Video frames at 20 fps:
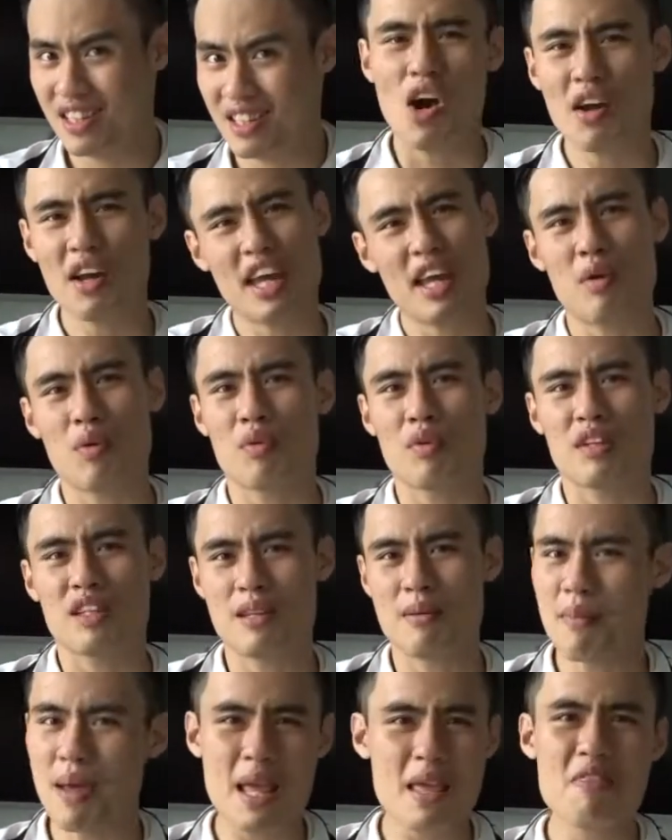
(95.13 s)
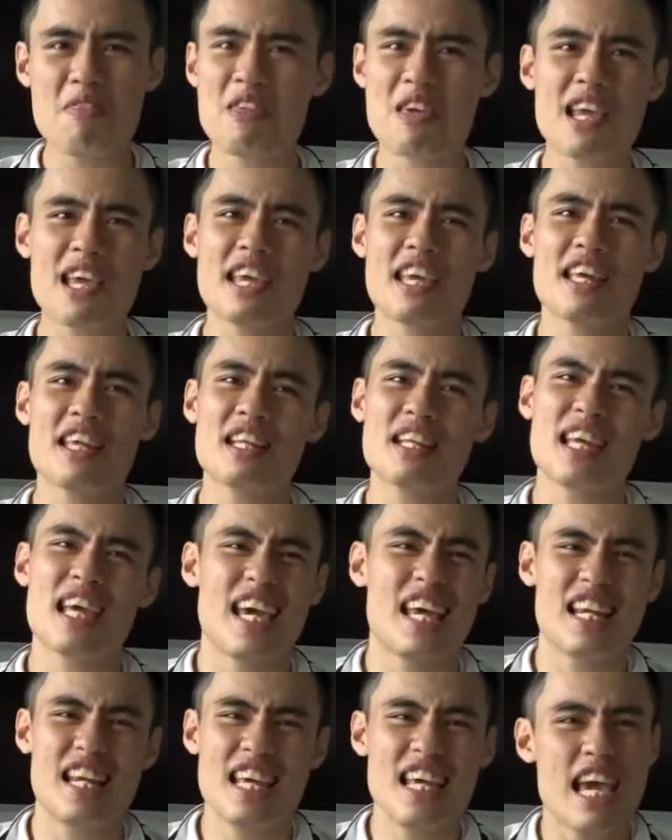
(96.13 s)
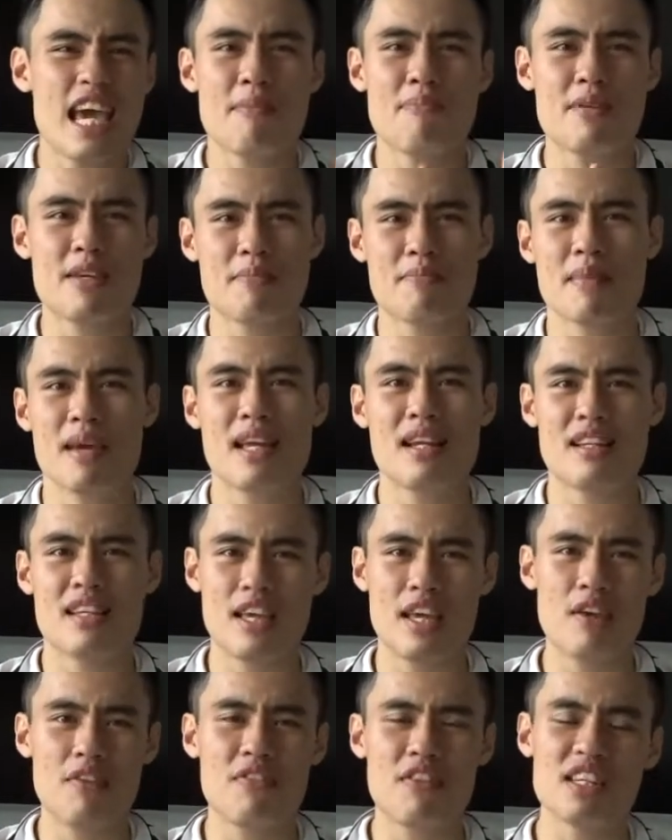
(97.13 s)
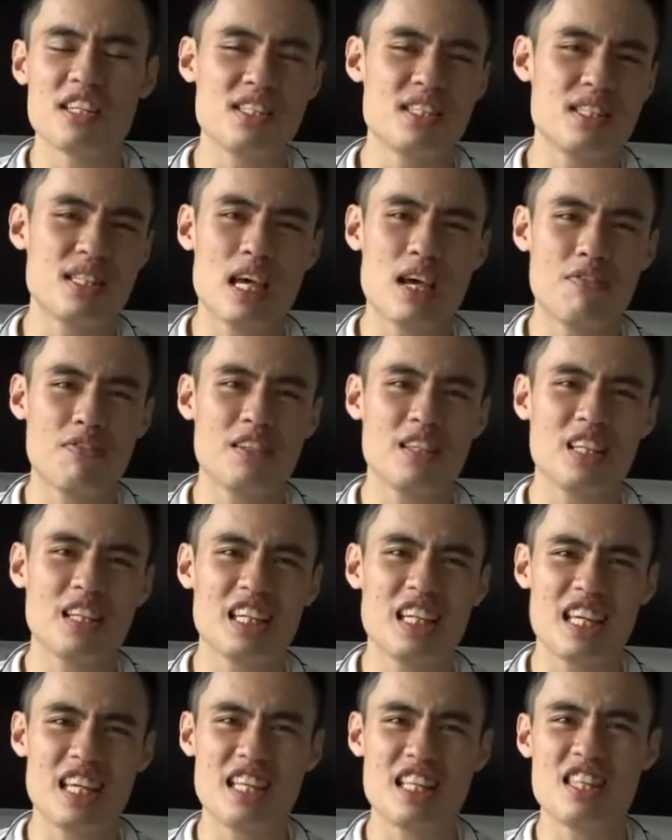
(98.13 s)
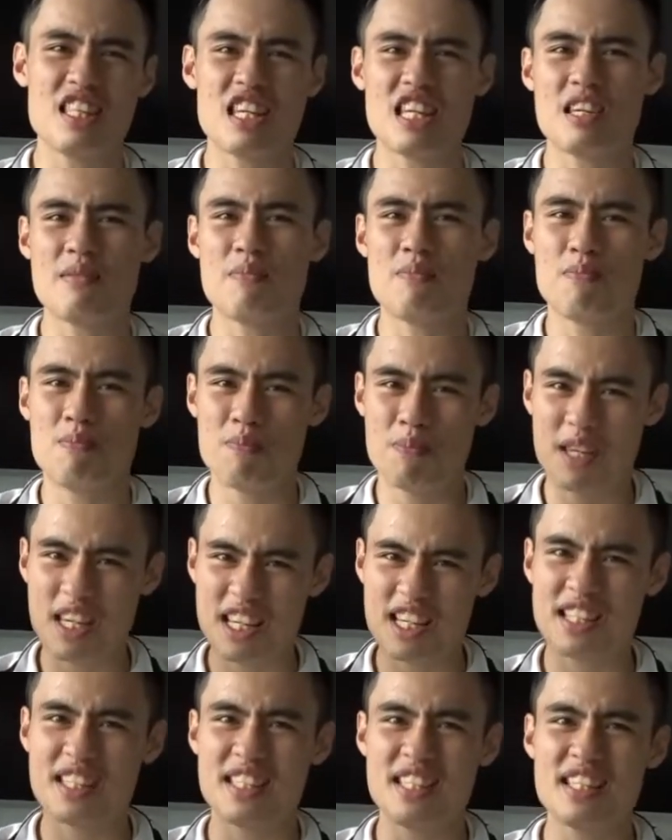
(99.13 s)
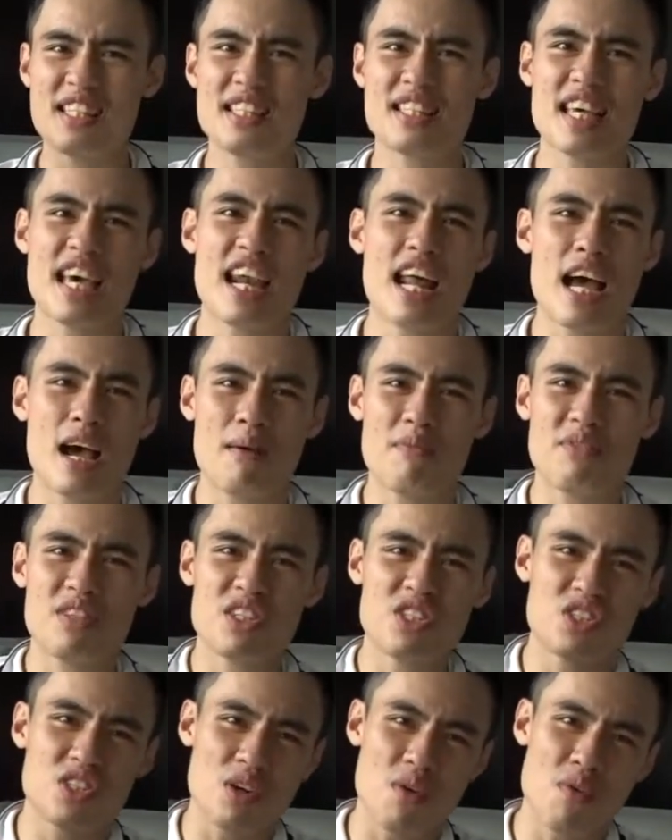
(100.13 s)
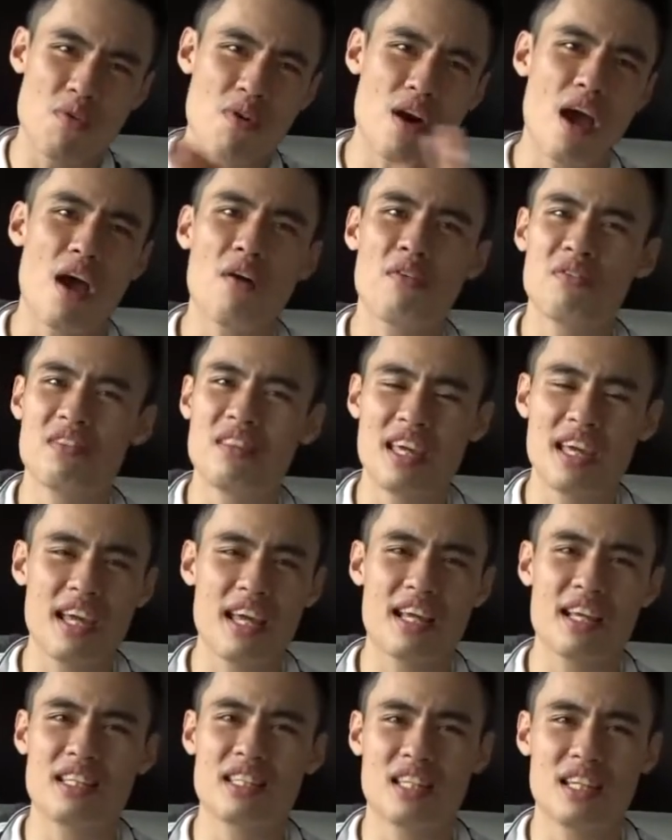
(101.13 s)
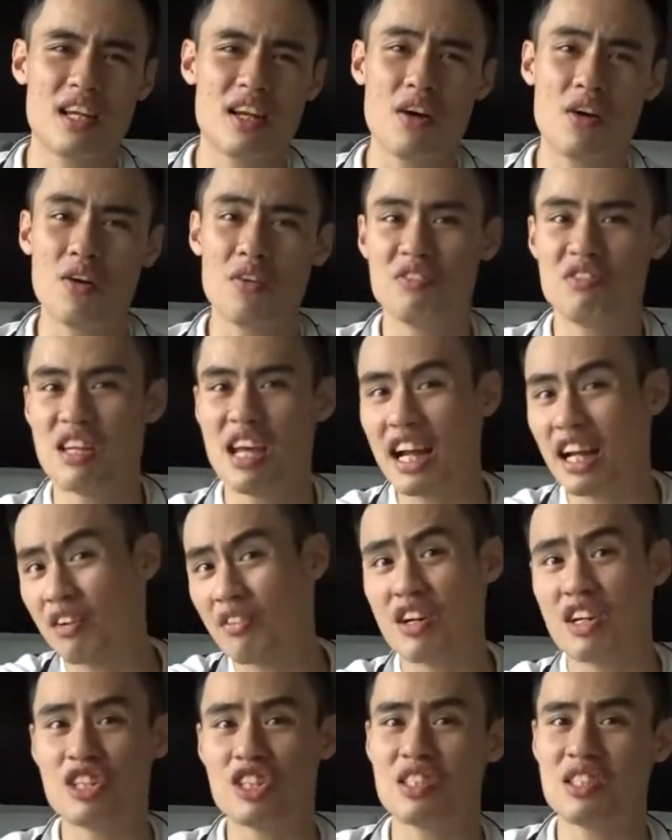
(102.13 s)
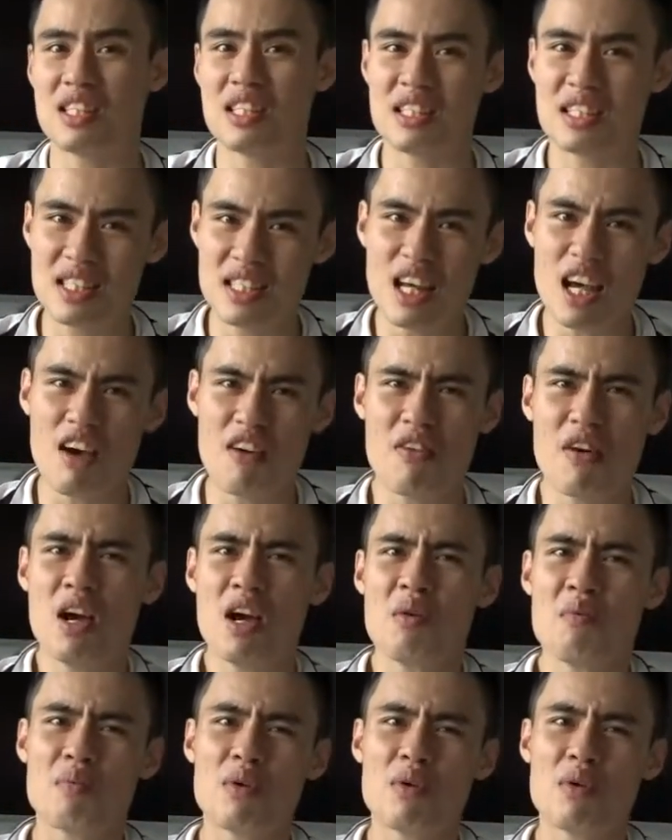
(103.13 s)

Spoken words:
Okay, the main thing in an epic man cave is definitely the PC setup, the surroundings and all decorations and stuff.